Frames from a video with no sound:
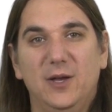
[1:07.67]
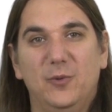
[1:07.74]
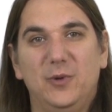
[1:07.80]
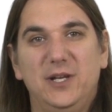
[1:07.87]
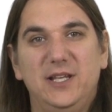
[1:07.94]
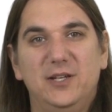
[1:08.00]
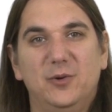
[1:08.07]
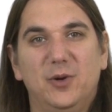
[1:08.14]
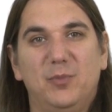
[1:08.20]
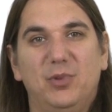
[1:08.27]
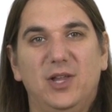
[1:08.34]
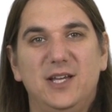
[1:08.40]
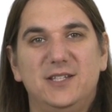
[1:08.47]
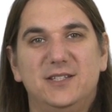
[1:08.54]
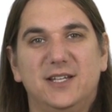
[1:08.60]
we need to
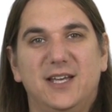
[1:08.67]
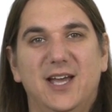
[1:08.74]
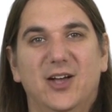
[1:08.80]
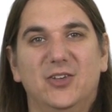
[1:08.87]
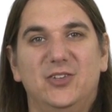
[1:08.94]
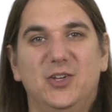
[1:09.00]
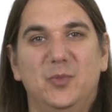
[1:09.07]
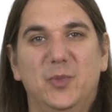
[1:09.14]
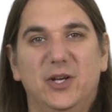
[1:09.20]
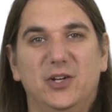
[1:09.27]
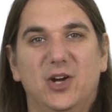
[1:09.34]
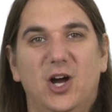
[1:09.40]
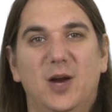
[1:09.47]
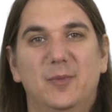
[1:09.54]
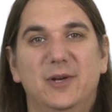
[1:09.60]
replace the calcium and
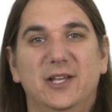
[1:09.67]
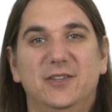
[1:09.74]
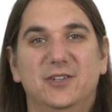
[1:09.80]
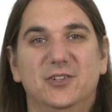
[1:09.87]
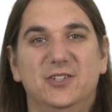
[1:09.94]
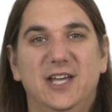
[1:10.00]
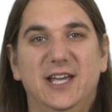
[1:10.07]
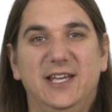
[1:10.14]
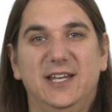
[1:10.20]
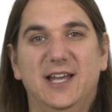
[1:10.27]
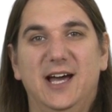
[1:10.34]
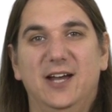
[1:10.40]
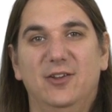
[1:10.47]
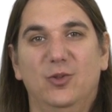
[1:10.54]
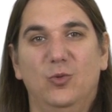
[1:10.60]
carbonate they're taking
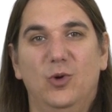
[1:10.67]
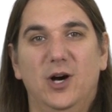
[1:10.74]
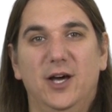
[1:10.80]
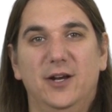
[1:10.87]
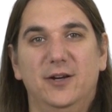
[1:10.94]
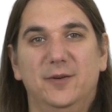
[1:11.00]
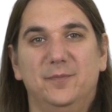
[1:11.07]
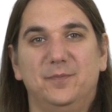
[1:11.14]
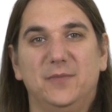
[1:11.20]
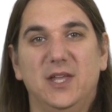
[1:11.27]
out of the water.